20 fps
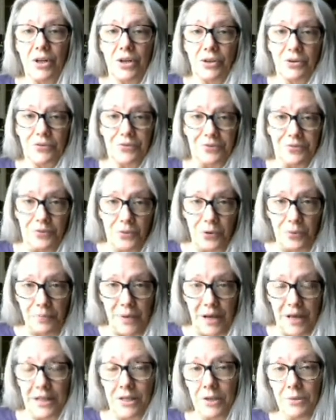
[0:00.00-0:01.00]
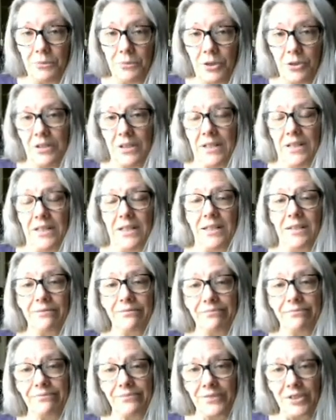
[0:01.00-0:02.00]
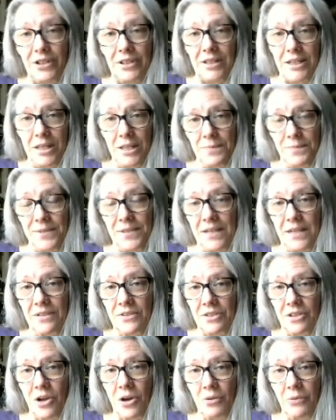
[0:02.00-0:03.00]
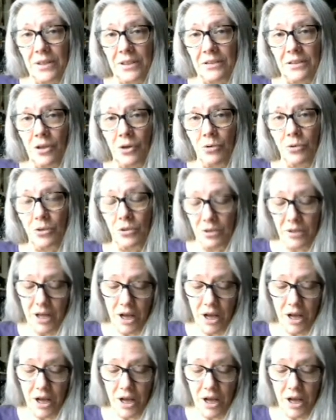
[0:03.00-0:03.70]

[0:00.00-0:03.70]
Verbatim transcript: for my community to keep things going local.